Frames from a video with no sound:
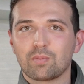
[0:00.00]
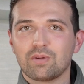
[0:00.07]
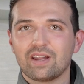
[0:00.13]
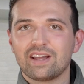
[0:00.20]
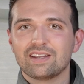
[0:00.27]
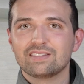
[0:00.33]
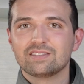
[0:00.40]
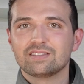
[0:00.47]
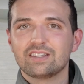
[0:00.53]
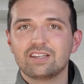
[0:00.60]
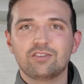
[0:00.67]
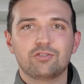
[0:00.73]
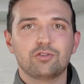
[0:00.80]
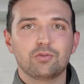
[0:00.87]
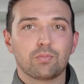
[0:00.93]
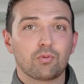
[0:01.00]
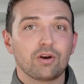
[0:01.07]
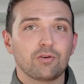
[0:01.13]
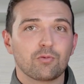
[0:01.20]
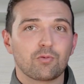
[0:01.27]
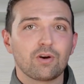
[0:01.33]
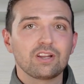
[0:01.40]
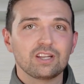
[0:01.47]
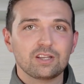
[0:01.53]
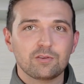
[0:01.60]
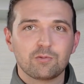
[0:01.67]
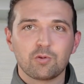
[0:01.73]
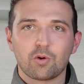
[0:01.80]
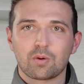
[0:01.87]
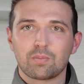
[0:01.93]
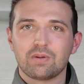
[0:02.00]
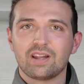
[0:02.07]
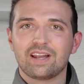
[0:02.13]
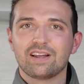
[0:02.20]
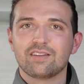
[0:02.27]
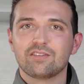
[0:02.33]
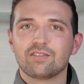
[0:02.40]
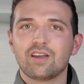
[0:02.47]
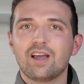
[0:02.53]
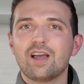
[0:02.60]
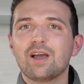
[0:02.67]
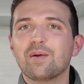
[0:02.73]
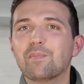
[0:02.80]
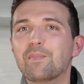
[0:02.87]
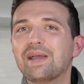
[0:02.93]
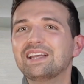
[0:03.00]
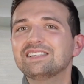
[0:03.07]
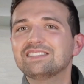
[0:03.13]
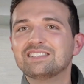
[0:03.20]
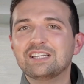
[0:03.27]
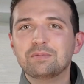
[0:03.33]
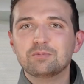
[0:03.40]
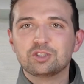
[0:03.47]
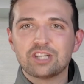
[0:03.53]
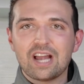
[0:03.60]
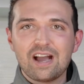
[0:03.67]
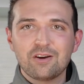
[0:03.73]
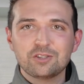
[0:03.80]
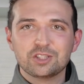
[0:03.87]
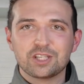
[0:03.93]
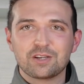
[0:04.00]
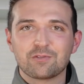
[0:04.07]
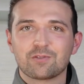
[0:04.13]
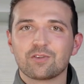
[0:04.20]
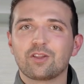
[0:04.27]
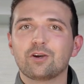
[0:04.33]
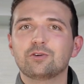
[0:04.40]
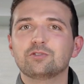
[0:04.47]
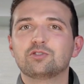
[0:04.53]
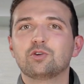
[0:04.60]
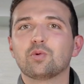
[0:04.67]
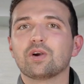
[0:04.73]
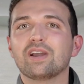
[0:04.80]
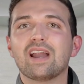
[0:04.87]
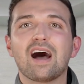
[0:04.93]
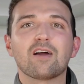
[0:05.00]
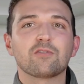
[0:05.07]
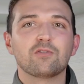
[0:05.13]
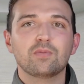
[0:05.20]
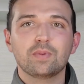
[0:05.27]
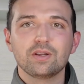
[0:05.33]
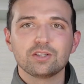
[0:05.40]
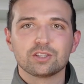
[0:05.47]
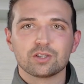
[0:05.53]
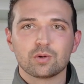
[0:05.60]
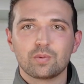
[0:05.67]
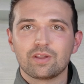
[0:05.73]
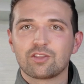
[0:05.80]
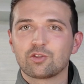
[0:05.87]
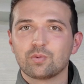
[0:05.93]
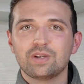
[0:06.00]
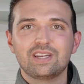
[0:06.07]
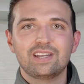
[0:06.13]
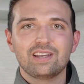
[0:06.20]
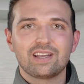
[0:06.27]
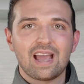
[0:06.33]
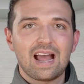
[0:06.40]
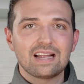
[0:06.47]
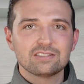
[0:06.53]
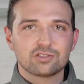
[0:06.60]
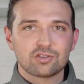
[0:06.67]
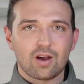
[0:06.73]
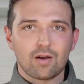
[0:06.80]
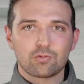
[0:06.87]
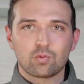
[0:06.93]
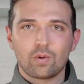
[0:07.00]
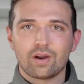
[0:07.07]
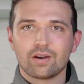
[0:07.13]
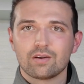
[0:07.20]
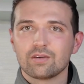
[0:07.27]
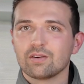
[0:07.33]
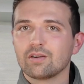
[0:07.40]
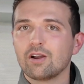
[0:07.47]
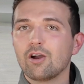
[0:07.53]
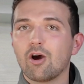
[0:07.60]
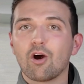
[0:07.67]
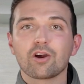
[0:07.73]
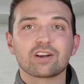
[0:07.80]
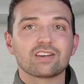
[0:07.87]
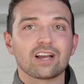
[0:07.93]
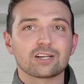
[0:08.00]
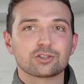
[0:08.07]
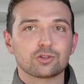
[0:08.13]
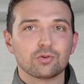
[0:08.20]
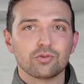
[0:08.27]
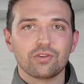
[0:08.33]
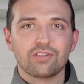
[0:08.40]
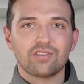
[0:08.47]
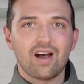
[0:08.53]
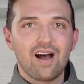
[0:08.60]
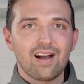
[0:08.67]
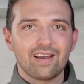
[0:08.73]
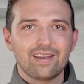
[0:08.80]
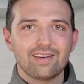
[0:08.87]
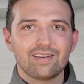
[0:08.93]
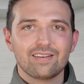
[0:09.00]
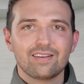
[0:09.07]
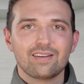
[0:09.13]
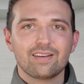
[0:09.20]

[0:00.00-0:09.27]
plans into print-friendly floor plans may seem challenging for those who are not familiar with 3D CAD software or architectural design.